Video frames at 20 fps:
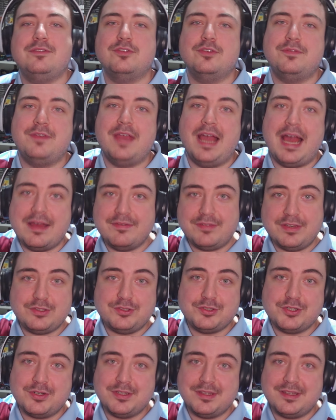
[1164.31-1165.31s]
So if you have
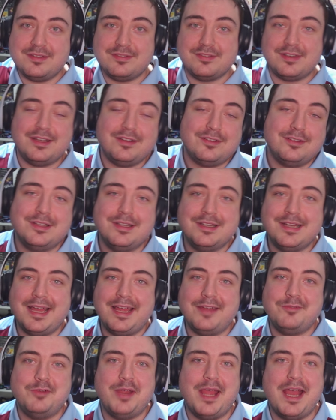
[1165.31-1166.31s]
enjoyed this little
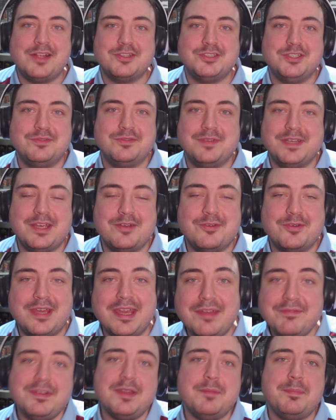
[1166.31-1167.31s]
uh, reaction video,
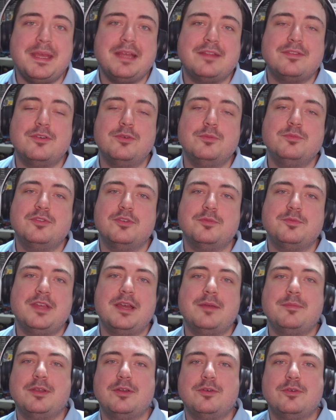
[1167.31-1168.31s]
give it a big thumbs up
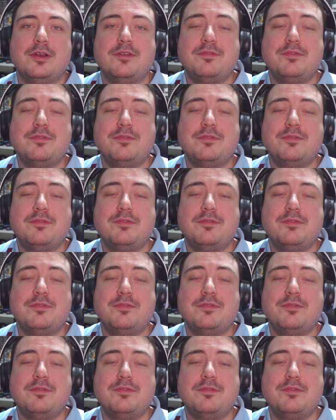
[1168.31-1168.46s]
down below.